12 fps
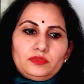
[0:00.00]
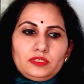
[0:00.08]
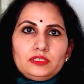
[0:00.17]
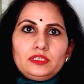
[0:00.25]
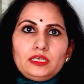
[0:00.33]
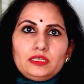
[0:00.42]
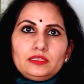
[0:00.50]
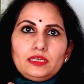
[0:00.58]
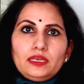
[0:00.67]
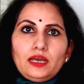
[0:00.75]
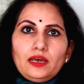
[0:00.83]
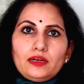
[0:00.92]

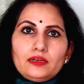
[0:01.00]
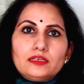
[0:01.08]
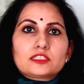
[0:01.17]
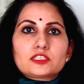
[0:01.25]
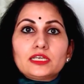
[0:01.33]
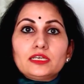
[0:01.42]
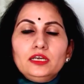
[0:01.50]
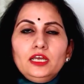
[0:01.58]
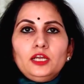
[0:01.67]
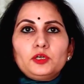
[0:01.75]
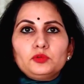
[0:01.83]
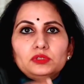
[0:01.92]
They are stick
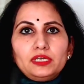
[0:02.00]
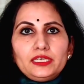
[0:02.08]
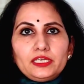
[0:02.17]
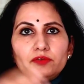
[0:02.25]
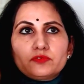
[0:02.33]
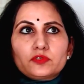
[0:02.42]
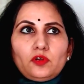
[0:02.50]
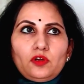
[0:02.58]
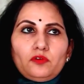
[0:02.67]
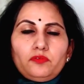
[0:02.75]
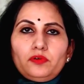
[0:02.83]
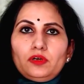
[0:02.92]
to the leaves
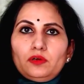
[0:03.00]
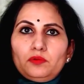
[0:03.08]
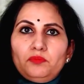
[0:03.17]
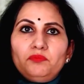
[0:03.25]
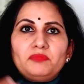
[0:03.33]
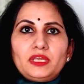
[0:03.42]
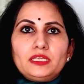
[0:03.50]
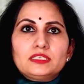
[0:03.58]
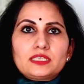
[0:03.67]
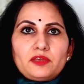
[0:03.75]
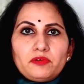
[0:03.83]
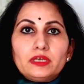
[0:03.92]
of
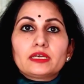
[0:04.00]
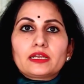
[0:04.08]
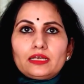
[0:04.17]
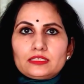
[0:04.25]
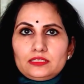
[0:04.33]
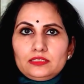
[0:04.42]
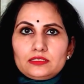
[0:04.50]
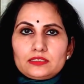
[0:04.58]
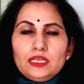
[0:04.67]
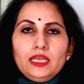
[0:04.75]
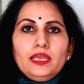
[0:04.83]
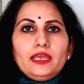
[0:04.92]
several grasses
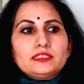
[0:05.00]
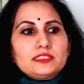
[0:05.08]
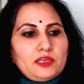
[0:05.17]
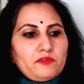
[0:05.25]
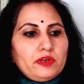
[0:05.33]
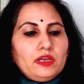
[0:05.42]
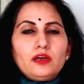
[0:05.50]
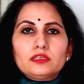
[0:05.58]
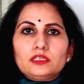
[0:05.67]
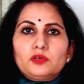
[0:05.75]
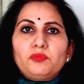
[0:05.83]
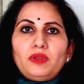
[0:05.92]
and several
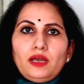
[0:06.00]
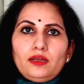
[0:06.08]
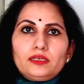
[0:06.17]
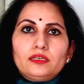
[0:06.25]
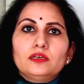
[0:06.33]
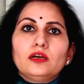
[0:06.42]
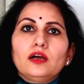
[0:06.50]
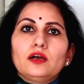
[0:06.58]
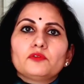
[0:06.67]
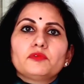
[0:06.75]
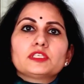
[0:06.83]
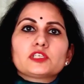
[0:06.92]
other plant
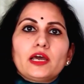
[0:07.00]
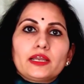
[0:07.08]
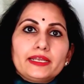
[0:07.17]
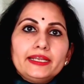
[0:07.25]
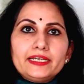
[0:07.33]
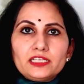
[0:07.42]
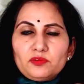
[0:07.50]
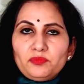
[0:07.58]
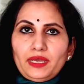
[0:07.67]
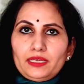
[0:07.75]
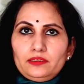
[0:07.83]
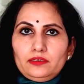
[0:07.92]
which are eaten
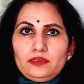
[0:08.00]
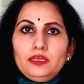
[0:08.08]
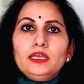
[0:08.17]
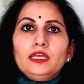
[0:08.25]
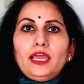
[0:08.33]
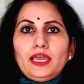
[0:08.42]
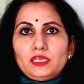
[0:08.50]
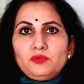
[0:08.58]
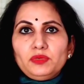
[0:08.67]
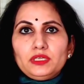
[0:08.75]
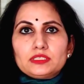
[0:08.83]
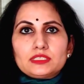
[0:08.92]
by the
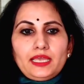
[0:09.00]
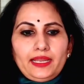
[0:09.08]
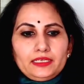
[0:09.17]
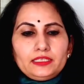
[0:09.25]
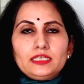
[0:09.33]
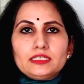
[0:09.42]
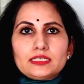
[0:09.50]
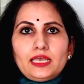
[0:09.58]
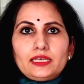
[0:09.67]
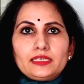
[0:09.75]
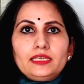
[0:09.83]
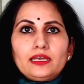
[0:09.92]
animals, and these
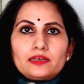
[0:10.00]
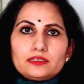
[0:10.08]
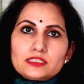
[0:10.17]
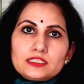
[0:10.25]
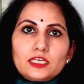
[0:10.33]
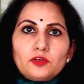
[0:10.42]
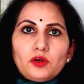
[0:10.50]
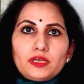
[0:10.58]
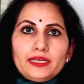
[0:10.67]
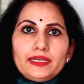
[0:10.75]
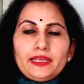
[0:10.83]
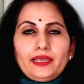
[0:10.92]
algae are stick
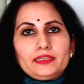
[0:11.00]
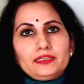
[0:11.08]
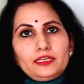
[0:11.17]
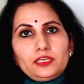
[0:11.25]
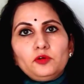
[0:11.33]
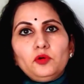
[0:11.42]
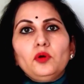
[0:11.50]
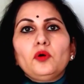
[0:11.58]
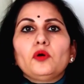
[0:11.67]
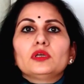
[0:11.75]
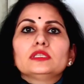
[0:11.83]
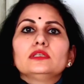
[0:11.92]
on it and they go
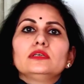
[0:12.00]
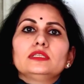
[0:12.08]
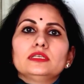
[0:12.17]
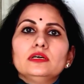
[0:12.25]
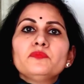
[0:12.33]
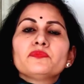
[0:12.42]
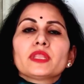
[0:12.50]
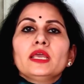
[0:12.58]
on in the